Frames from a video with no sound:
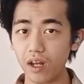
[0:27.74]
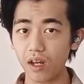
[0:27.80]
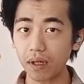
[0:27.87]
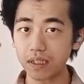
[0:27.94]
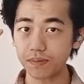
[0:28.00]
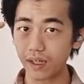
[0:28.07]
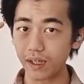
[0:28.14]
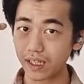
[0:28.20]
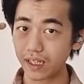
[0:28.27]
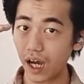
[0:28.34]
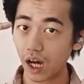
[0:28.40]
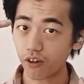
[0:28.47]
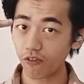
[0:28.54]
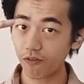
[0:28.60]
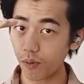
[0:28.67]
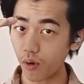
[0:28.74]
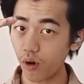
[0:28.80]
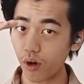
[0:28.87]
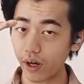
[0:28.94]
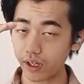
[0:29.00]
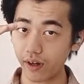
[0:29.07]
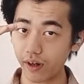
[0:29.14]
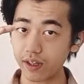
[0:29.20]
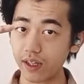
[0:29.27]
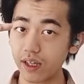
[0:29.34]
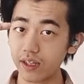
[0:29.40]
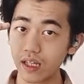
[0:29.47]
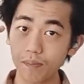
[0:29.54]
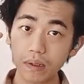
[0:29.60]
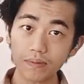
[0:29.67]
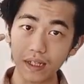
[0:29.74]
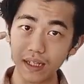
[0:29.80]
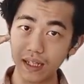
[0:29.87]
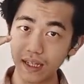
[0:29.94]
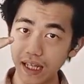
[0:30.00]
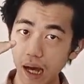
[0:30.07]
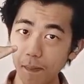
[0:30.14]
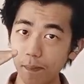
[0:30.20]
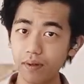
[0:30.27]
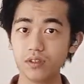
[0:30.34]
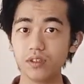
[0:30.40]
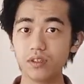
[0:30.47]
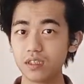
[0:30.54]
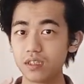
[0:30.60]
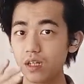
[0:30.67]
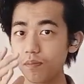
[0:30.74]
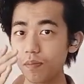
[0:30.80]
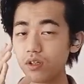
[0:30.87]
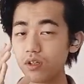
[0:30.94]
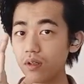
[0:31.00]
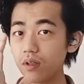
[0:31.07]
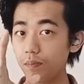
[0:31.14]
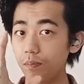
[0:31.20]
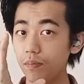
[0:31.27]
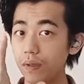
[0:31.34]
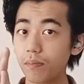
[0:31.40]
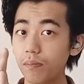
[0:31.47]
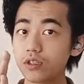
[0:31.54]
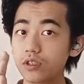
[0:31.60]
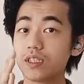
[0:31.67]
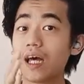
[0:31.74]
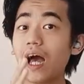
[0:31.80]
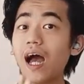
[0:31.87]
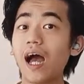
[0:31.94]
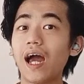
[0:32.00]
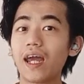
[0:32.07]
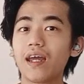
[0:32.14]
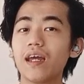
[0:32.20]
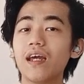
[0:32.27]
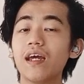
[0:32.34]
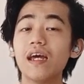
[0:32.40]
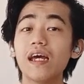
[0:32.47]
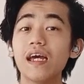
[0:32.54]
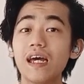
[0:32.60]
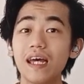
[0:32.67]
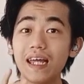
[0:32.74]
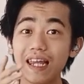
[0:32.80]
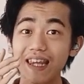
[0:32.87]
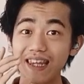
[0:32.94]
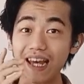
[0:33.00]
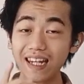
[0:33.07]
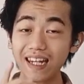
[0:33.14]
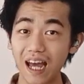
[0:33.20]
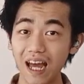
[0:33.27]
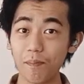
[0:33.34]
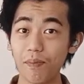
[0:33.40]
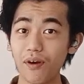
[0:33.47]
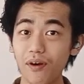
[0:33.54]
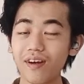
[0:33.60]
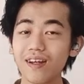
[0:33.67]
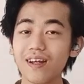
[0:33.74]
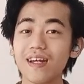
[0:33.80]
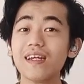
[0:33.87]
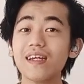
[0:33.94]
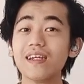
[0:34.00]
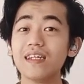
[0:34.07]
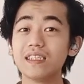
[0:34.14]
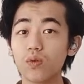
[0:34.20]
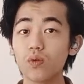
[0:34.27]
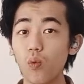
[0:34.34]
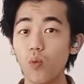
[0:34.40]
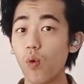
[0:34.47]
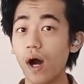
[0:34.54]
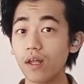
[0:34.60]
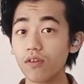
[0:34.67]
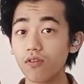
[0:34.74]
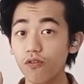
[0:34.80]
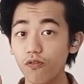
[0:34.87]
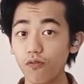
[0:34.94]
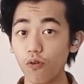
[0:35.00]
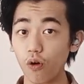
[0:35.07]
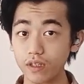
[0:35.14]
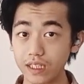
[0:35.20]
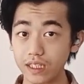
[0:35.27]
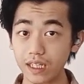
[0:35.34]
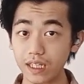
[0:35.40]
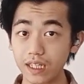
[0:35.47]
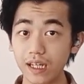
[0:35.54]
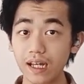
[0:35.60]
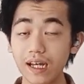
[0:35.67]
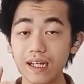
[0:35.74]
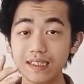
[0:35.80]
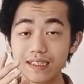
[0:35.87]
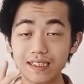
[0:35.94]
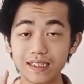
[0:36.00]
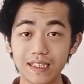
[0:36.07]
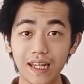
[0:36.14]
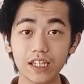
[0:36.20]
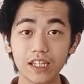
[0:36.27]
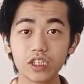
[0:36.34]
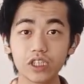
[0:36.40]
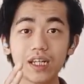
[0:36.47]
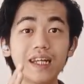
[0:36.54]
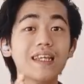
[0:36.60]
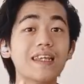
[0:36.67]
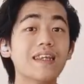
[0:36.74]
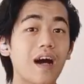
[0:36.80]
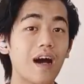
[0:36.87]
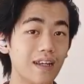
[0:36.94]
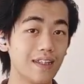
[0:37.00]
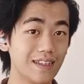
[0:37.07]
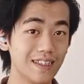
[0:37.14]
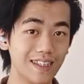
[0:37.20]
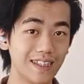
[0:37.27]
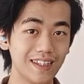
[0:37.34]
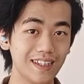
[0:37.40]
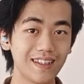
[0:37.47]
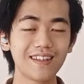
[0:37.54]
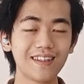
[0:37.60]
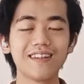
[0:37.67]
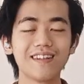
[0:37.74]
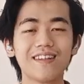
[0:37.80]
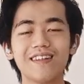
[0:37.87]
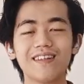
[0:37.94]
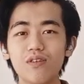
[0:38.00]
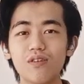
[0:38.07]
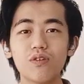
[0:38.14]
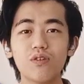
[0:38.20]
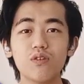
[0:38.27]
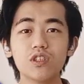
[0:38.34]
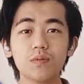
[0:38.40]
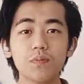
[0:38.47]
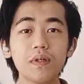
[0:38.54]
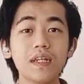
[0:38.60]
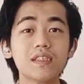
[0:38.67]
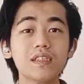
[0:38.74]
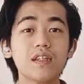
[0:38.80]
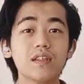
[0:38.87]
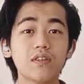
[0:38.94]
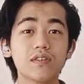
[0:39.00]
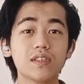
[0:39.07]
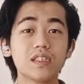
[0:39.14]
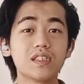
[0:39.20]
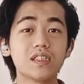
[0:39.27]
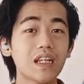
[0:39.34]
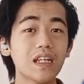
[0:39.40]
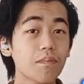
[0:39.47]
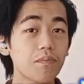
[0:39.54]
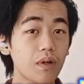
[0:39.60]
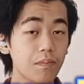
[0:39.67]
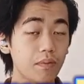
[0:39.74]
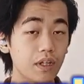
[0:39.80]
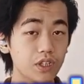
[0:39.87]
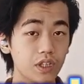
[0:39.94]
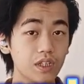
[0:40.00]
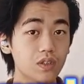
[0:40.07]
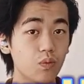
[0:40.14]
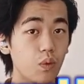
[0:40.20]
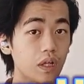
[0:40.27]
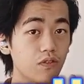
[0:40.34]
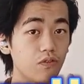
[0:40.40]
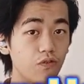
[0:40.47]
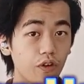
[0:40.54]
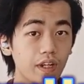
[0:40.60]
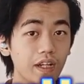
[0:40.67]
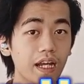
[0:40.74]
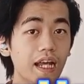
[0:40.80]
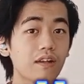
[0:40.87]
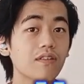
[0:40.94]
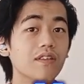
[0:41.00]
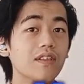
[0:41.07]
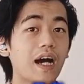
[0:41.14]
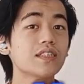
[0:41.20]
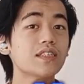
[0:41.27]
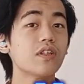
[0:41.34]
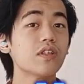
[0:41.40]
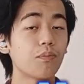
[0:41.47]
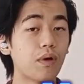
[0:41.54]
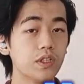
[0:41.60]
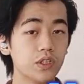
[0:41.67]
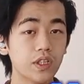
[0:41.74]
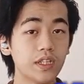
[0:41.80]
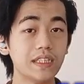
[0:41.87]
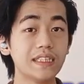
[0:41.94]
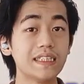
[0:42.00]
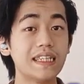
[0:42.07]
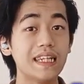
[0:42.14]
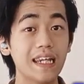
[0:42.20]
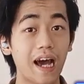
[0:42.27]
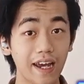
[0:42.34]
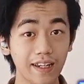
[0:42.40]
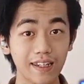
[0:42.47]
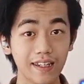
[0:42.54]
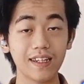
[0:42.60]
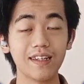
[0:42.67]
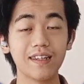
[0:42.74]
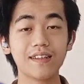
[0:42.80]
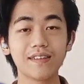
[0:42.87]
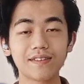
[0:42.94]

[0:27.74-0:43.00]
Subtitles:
there must be a cutoff point, right? There must be a number to determine your blood pressure is high. That number is 140/90, which means your systolic blood pressure is 140 and your diastolic pressure is 90.